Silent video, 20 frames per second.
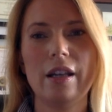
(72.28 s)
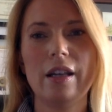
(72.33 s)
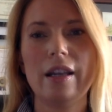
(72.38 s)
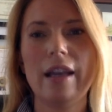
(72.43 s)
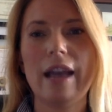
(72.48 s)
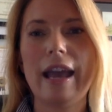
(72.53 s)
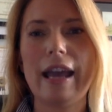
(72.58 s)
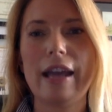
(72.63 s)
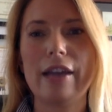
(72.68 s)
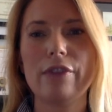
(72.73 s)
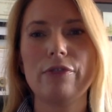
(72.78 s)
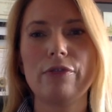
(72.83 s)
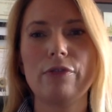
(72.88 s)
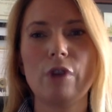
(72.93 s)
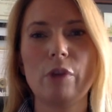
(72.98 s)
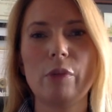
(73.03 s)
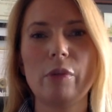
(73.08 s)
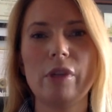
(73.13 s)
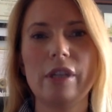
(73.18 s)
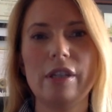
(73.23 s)
and
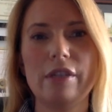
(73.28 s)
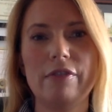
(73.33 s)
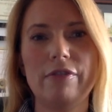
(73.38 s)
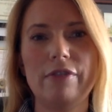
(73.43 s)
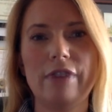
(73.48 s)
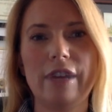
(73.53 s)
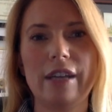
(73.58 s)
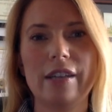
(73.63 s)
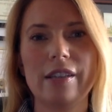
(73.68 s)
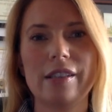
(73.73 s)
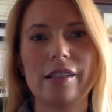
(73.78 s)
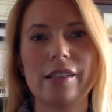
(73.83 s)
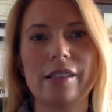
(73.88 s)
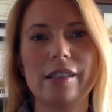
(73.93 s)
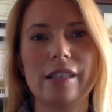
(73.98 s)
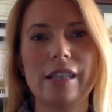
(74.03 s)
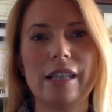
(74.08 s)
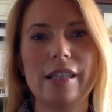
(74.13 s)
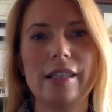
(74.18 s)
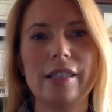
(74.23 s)
formalin-fixed
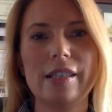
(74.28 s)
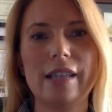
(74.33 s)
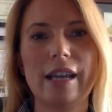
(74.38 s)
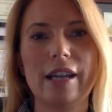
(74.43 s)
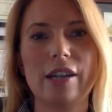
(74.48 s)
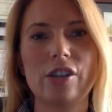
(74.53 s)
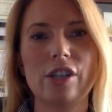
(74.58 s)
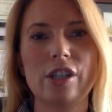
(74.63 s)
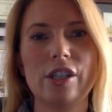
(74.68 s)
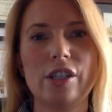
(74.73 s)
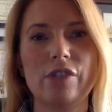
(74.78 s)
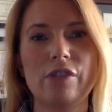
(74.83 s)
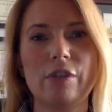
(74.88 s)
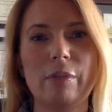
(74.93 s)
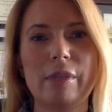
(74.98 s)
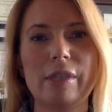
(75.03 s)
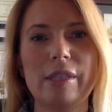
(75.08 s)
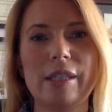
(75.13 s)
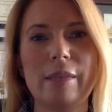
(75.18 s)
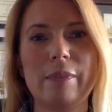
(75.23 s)
skin sections from a
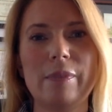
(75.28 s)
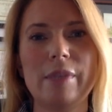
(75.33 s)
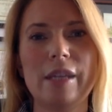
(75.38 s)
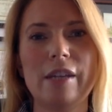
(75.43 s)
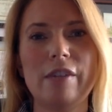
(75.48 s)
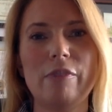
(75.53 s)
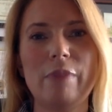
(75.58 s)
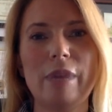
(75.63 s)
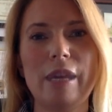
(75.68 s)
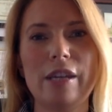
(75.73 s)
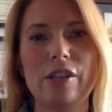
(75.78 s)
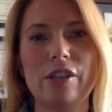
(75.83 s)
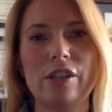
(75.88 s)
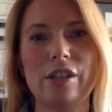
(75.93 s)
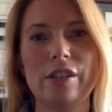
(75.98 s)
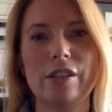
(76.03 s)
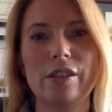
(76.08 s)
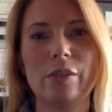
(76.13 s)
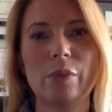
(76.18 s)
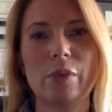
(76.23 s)
subset of
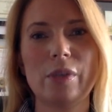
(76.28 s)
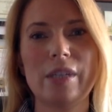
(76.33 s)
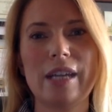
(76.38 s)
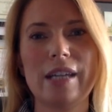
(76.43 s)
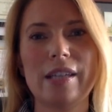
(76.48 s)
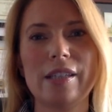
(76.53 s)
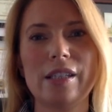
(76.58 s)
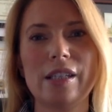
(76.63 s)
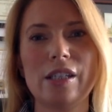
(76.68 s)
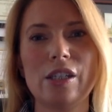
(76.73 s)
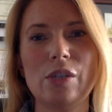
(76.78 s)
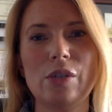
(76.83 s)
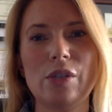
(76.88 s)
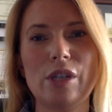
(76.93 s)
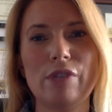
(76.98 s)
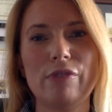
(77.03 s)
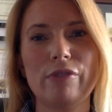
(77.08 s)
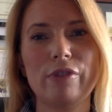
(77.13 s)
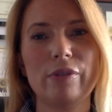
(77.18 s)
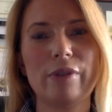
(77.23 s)
patients were tested using
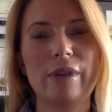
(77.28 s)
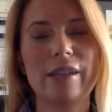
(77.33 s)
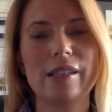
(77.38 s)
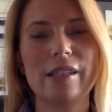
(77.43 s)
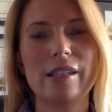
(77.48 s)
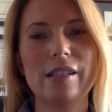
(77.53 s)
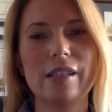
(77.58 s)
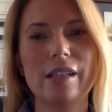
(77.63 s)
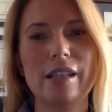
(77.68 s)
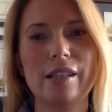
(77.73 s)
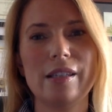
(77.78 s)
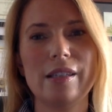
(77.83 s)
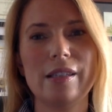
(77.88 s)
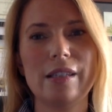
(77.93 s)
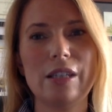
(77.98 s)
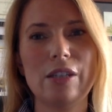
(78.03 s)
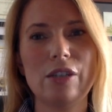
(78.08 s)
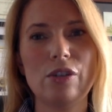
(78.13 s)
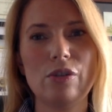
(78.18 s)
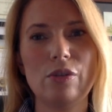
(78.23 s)
fluorescent in
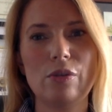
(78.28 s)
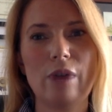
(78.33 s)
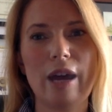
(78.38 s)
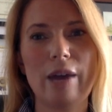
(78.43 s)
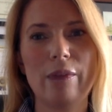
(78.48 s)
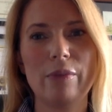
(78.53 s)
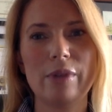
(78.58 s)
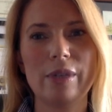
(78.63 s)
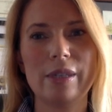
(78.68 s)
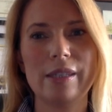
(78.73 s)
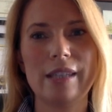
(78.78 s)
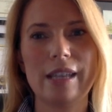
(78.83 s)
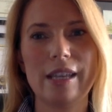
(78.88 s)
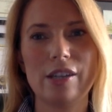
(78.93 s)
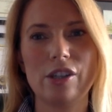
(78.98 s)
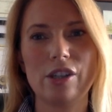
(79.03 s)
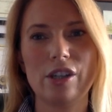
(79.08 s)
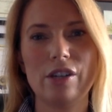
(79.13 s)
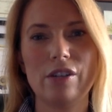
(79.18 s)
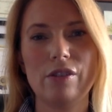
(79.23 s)
situ
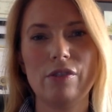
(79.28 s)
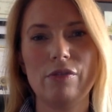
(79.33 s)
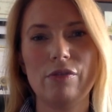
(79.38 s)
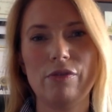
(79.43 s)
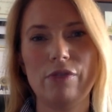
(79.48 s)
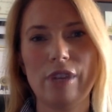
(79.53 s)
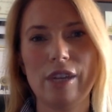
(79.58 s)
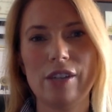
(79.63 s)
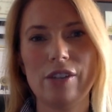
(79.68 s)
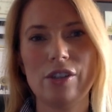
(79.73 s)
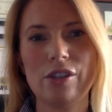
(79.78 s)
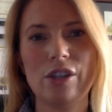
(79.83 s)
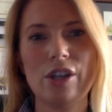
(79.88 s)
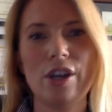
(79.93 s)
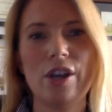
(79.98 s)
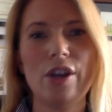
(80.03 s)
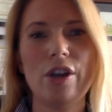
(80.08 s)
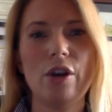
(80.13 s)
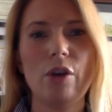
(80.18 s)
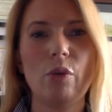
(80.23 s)
hybridization, FISH,
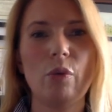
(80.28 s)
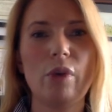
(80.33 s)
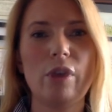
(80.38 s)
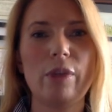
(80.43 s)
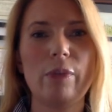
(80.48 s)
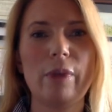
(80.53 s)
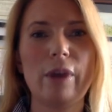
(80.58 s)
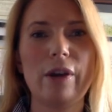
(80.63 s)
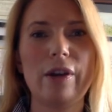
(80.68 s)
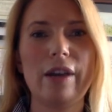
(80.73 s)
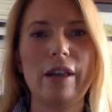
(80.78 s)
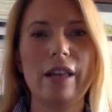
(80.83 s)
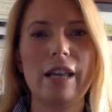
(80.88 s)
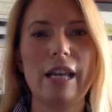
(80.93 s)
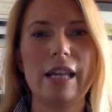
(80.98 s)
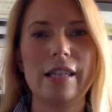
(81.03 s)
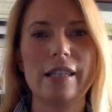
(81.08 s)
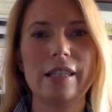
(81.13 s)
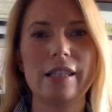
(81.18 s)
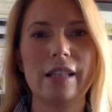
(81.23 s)
with Bartonella
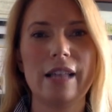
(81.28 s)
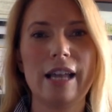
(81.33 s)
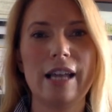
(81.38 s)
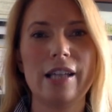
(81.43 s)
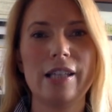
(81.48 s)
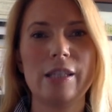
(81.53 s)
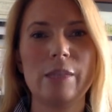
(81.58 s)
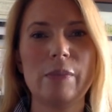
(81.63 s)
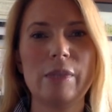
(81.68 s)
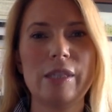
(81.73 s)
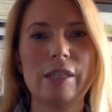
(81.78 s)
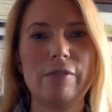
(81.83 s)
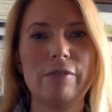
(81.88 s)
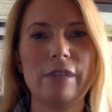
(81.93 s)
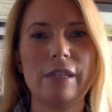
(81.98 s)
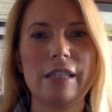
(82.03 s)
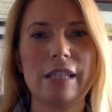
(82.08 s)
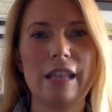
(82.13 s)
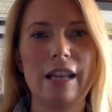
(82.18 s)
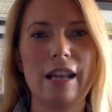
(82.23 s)
henselae
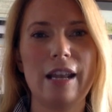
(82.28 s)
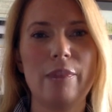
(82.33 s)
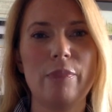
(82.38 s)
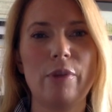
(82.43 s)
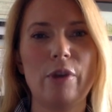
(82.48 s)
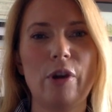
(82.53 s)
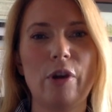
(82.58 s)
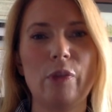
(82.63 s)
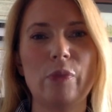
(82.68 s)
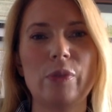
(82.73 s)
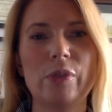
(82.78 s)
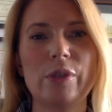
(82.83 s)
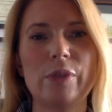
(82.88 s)
specific DNA probes.